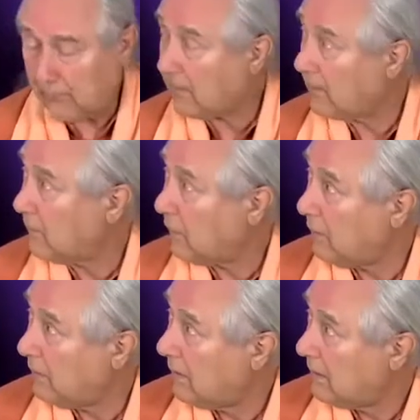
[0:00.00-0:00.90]

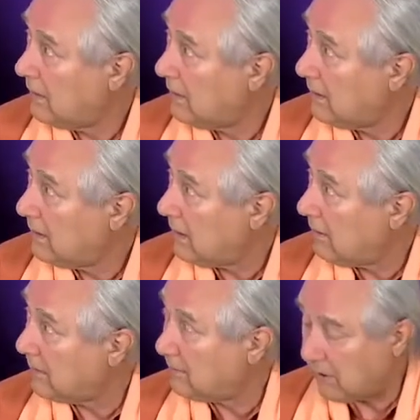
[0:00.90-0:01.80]
So,
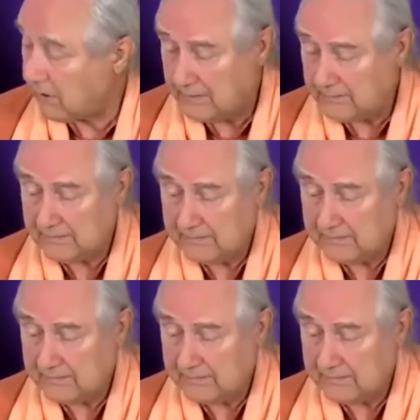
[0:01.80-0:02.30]
Abhimana,